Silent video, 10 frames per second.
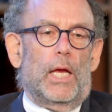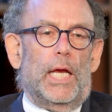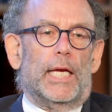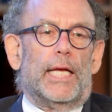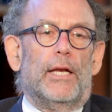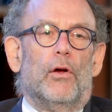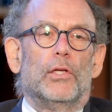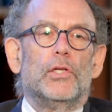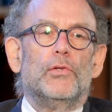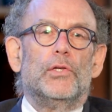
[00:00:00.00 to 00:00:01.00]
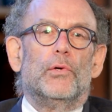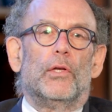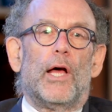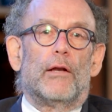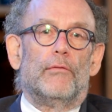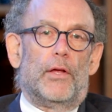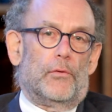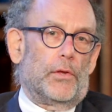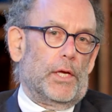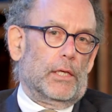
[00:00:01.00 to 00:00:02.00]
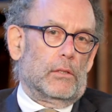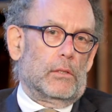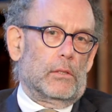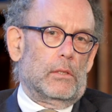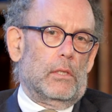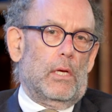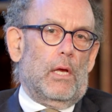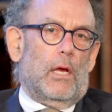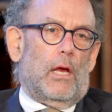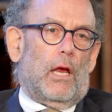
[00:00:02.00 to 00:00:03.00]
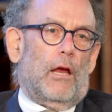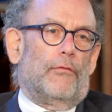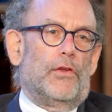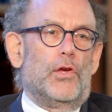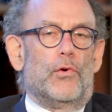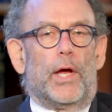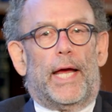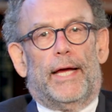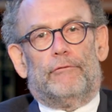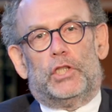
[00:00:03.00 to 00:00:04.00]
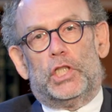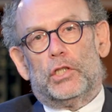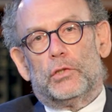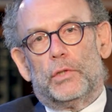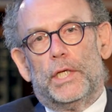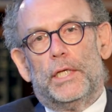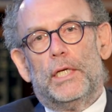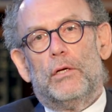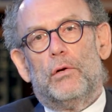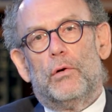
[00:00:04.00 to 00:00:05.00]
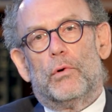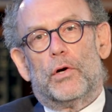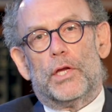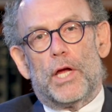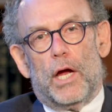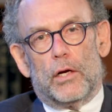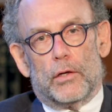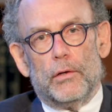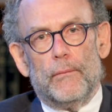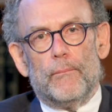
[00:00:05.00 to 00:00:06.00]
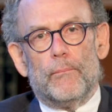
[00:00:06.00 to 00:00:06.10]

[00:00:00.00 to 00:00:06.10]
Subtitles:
It can also do a lot of other things. If you have children who are younger,